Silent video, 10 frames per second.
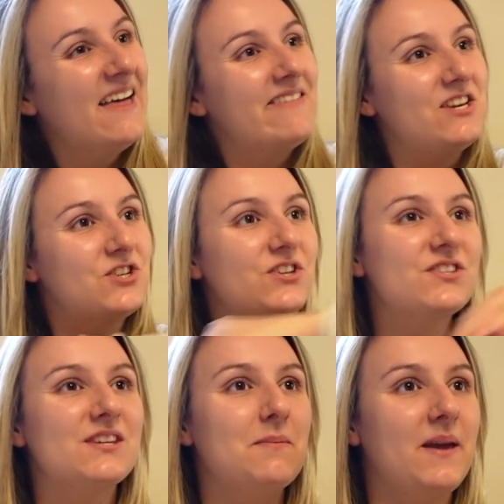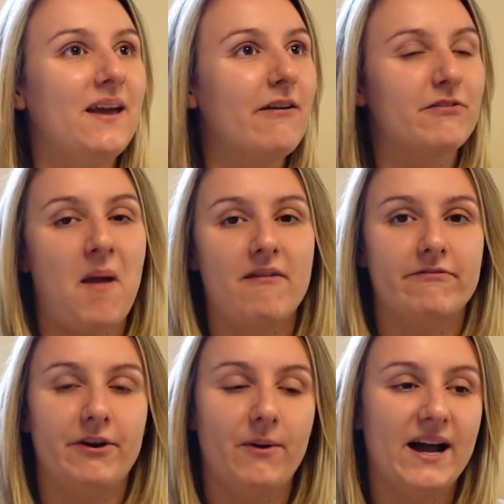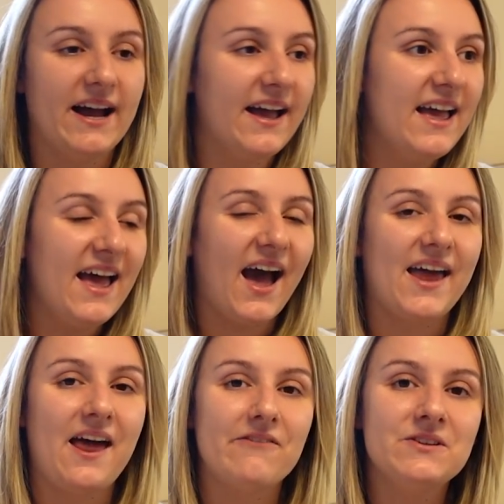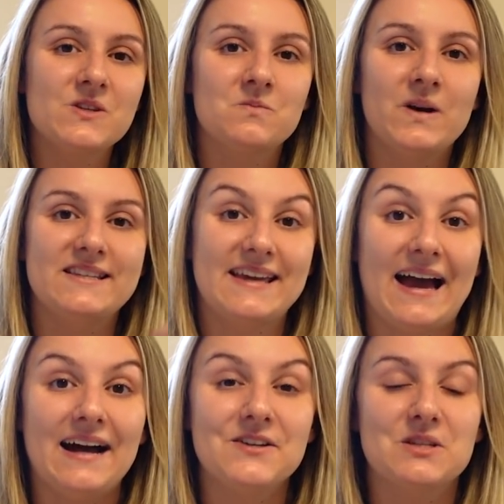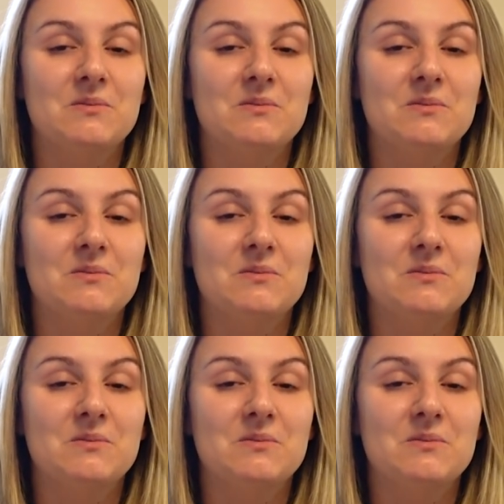they just appear from everywhere, and having somewhere to catch